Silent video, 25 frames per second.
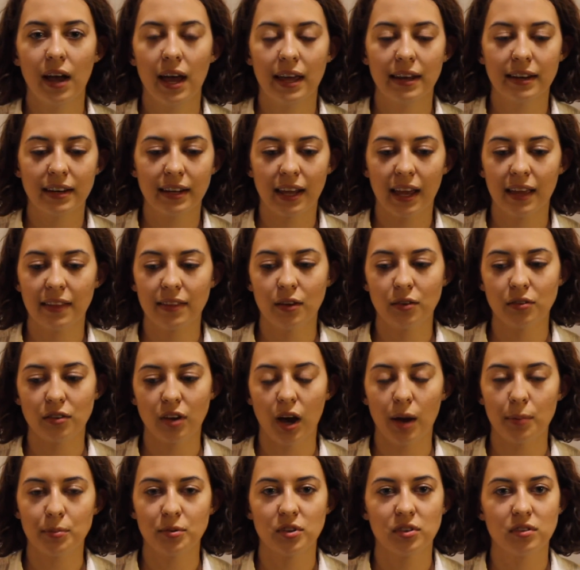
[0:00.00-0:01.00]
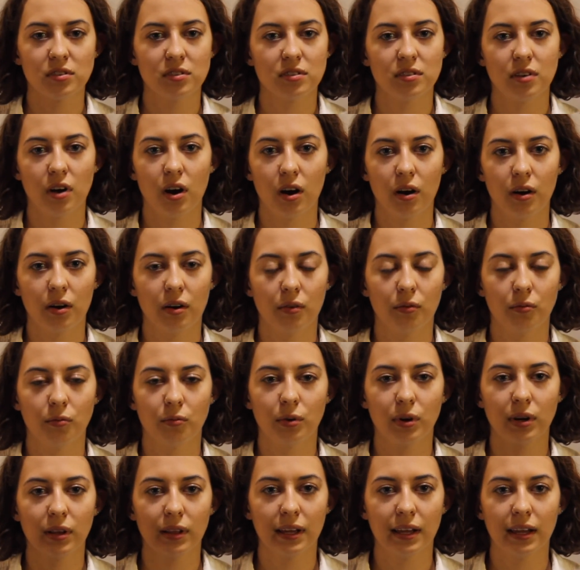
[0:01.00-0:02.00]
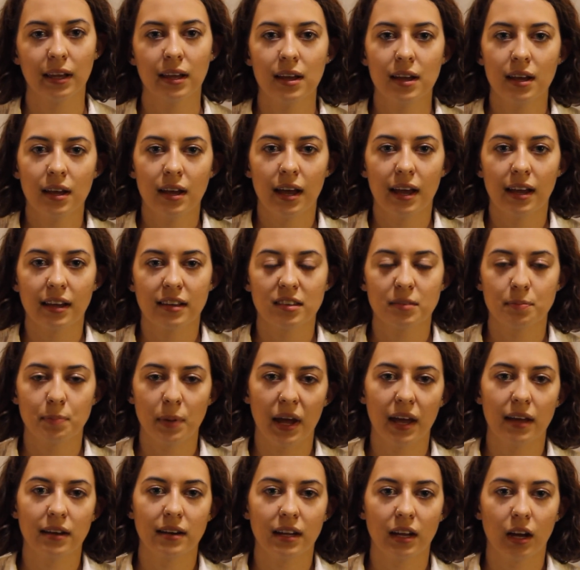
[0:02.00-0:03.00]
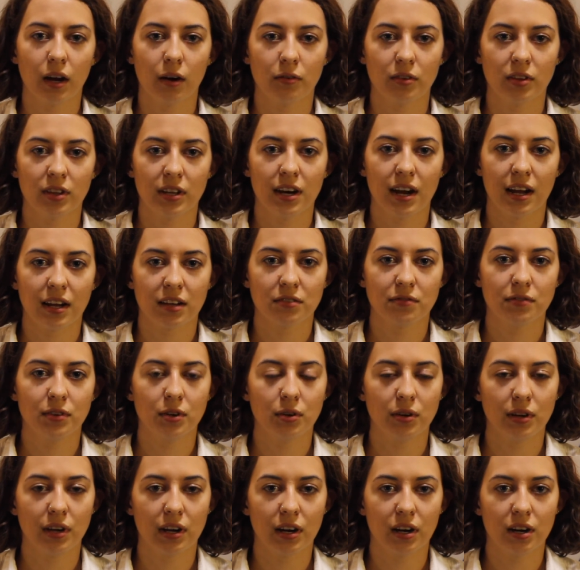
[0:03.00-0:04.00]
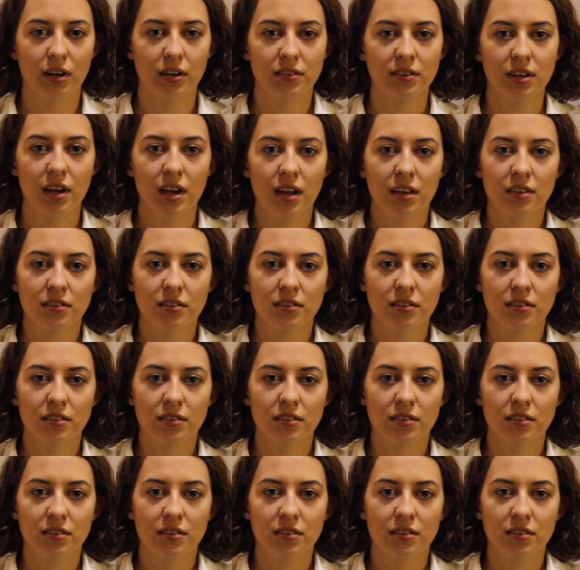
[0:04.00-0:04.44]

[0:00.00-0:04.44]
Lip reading: And again, those options are really expanding over the next few years,